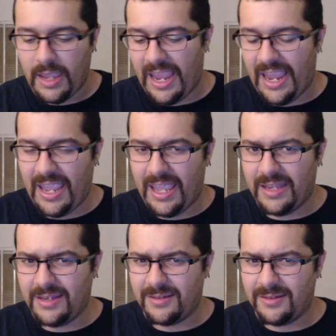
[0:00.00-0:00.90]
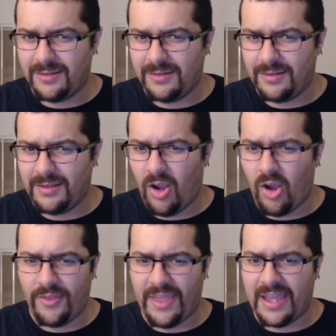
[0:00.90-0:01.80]
And
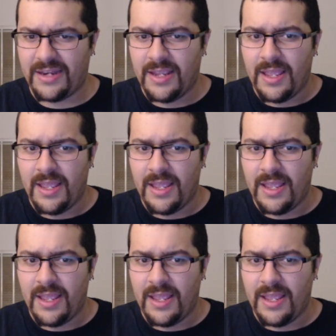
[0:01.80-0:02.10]
all that.